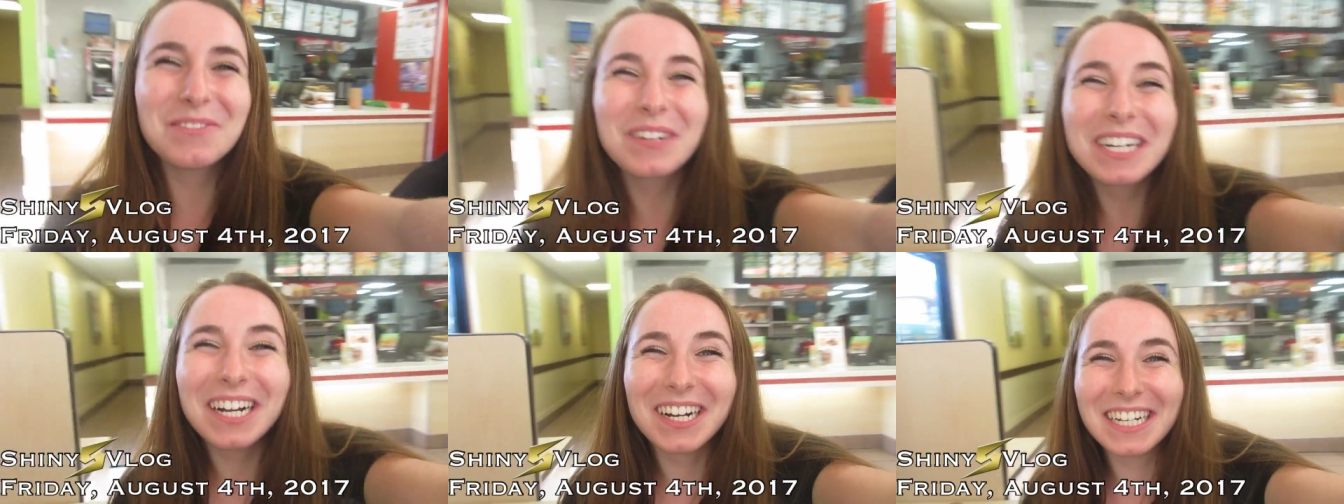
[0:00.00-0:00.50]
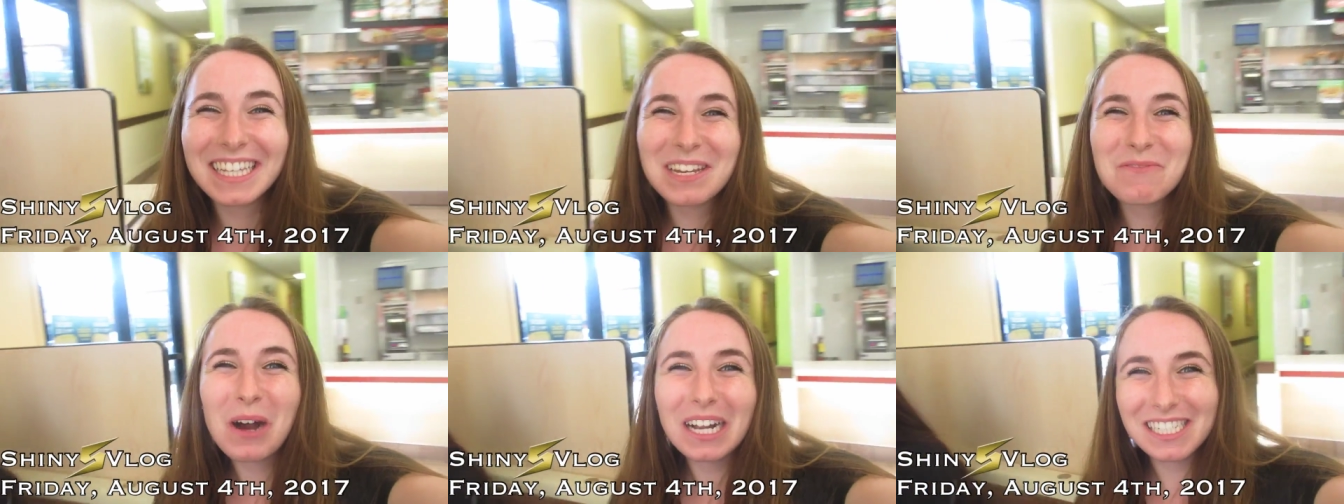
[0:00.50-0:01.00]
you are
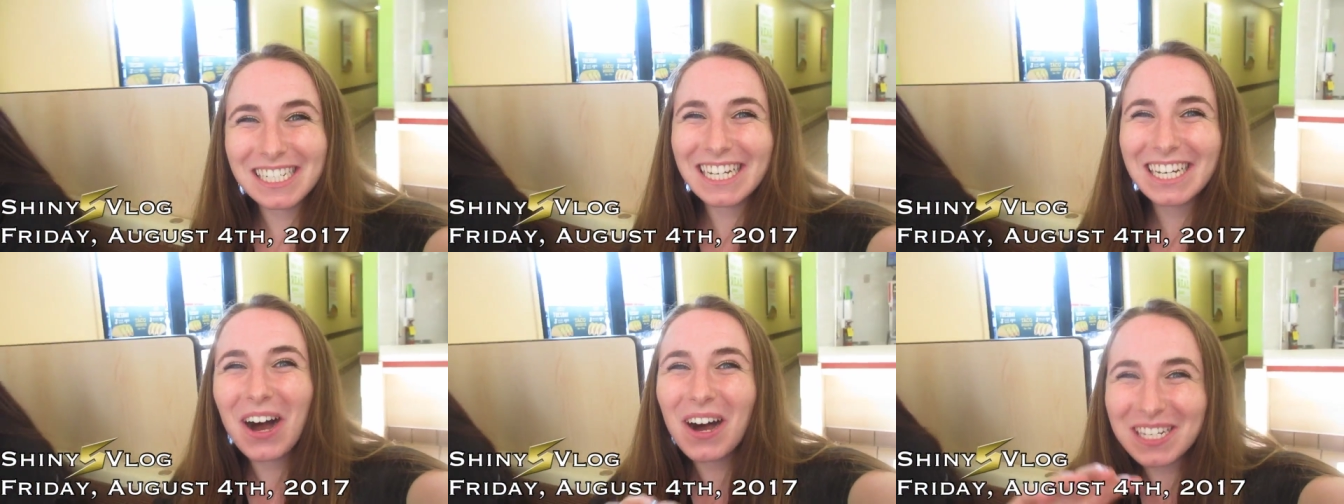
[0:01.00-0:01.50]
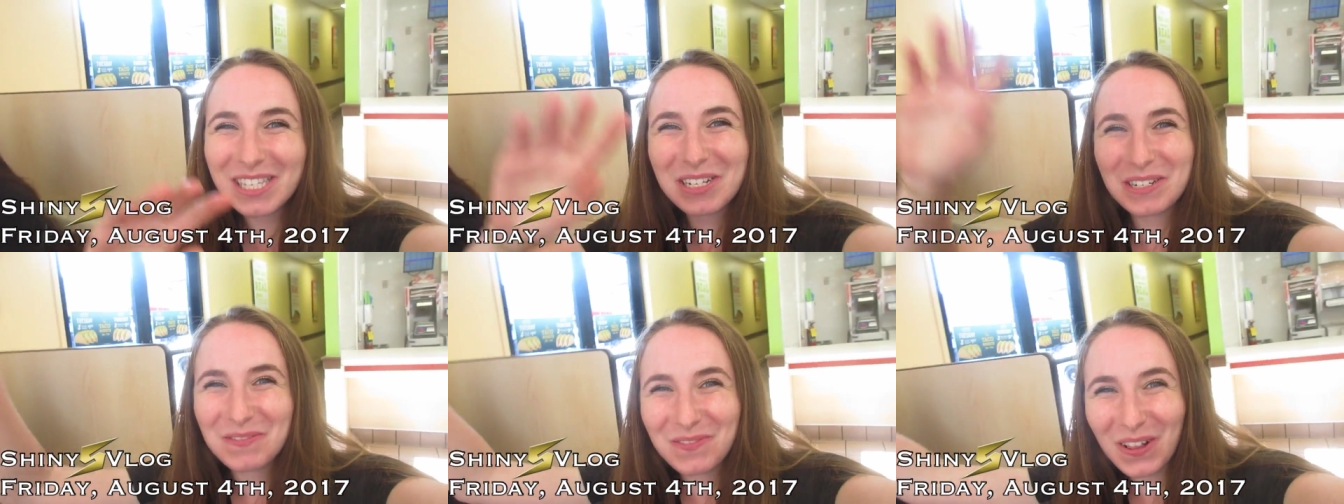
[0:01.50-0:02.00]
currently watching an
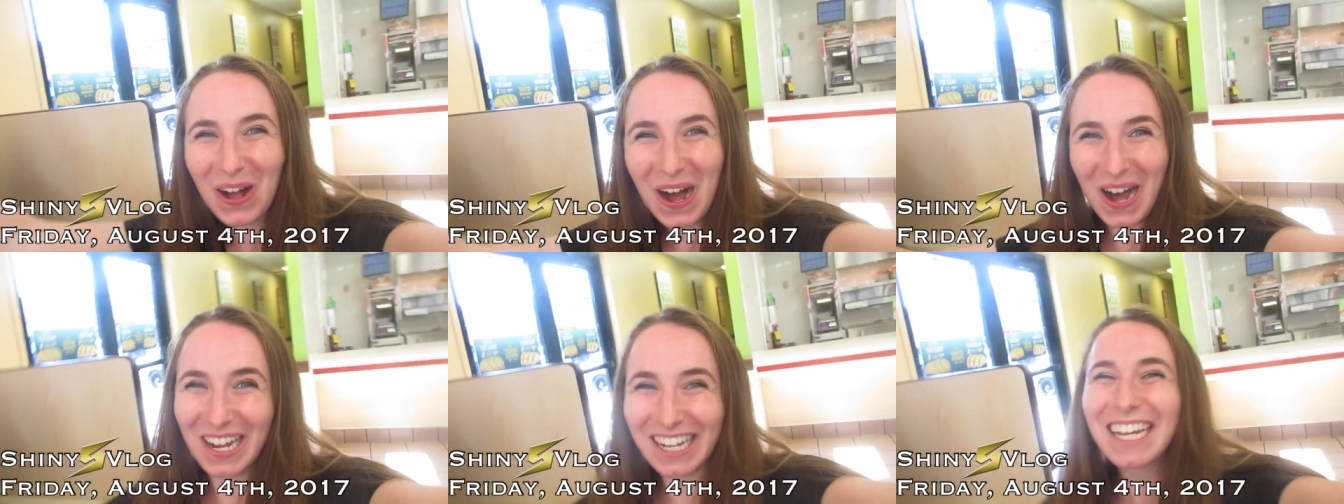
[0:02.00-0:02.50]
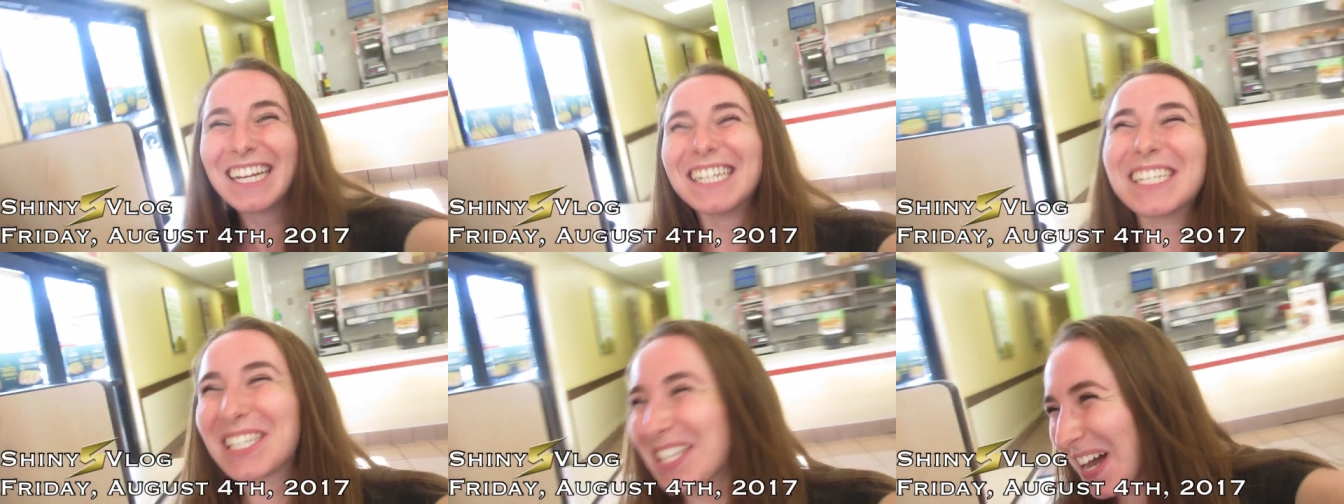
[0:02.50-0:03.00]
Oscar vlog.
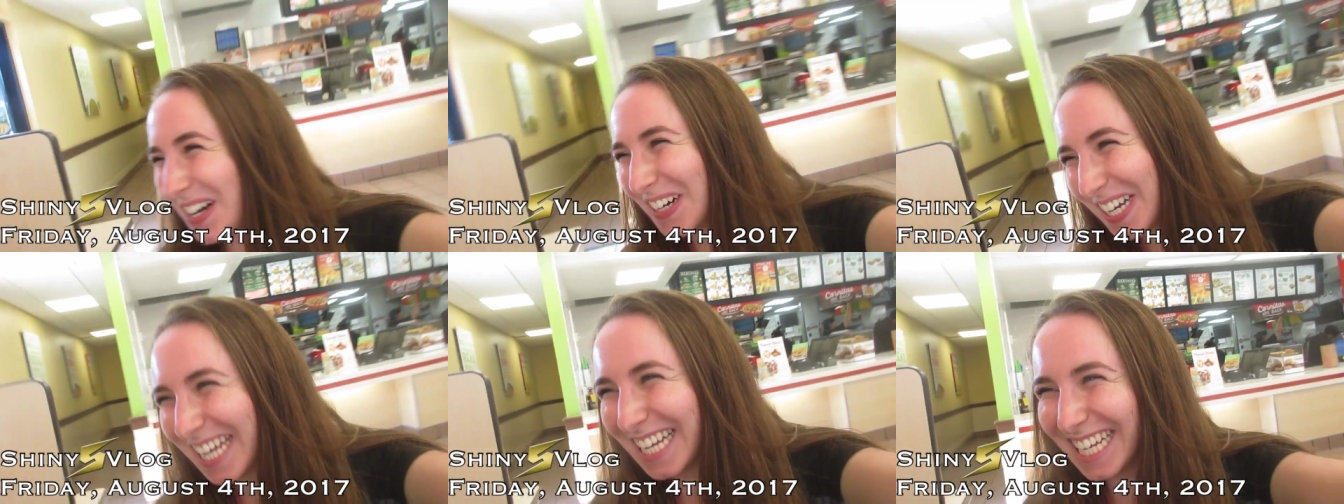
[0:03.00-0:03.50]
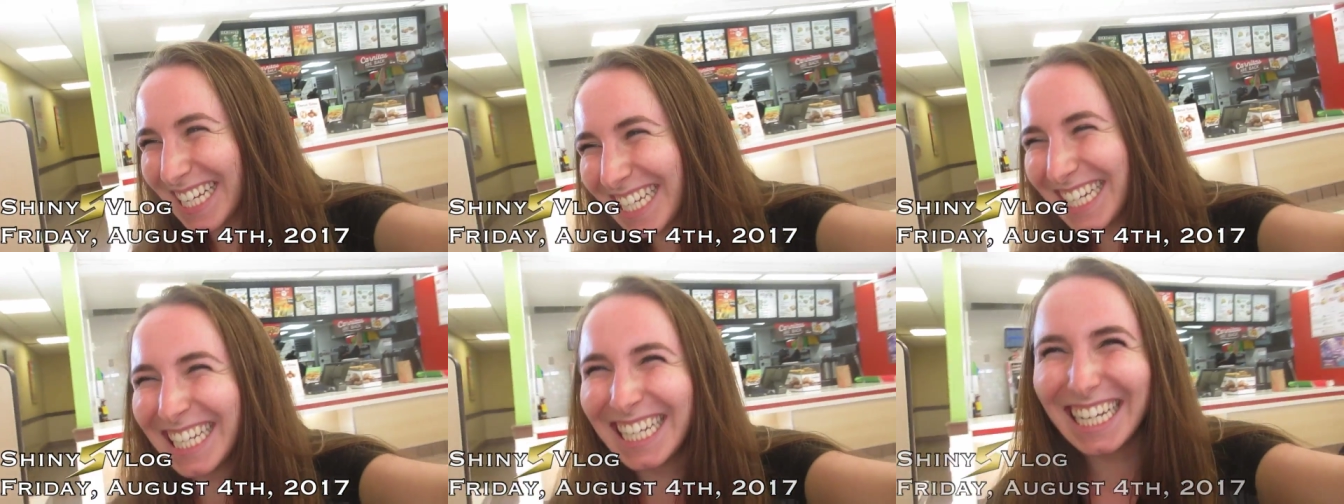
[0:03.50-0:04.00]
So,
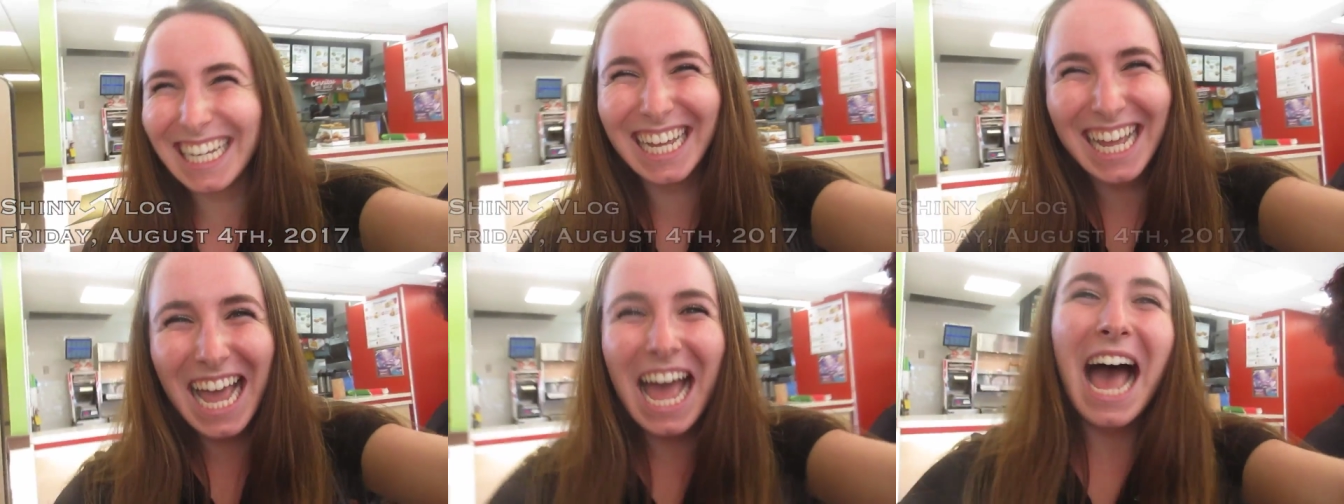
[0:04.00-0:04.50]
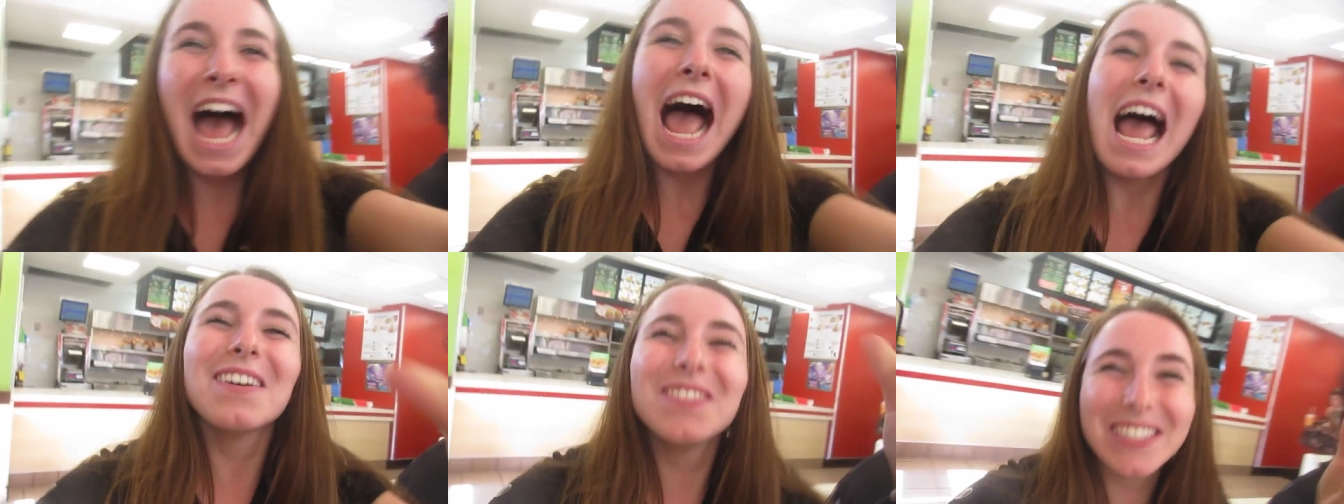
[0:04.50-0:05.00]
if